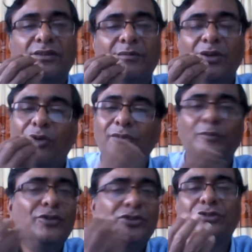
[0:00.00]

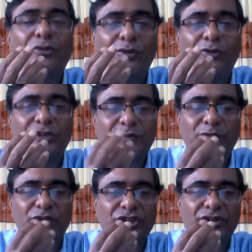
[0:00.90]
almost close
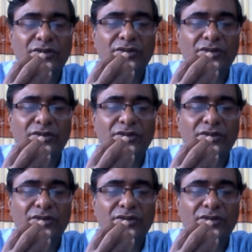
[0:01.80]
position,